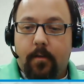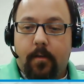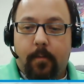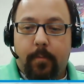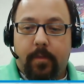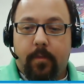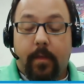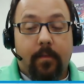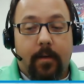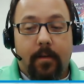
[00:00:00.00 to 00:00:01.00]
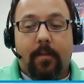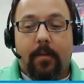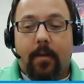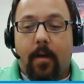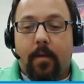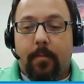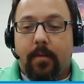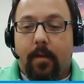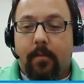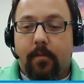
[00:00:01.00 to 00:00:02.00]
But that is in the
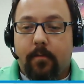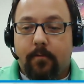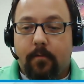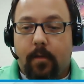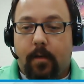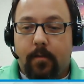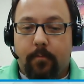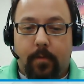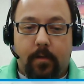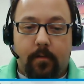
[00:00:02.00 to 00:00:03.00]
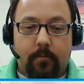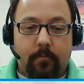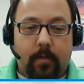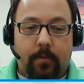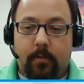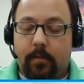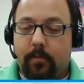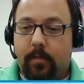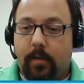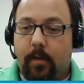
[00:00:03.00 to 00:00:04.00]
documentation. We can definitely
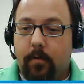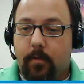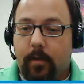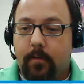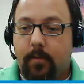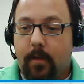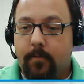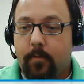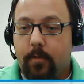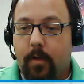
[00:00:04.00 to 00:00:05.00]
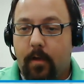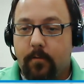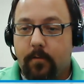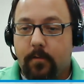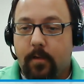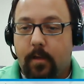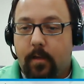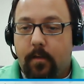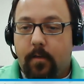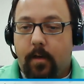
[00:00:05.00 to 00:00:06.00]
send out a link to that for you, Catherine.
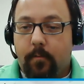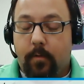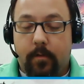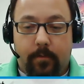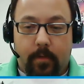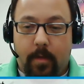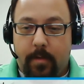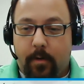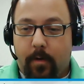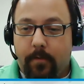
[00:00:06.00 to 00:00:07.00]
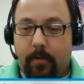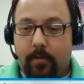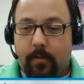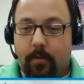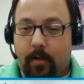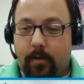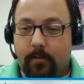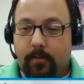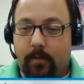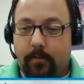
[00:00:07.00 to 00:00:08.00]
If you let me know what version you're on,
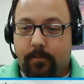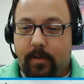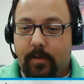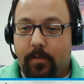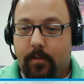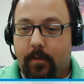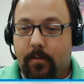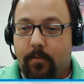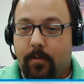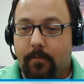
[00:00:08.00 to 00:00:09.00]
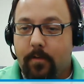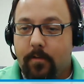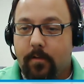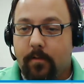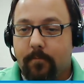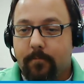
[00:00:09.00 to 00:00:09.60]
I'll send out the link to the right version.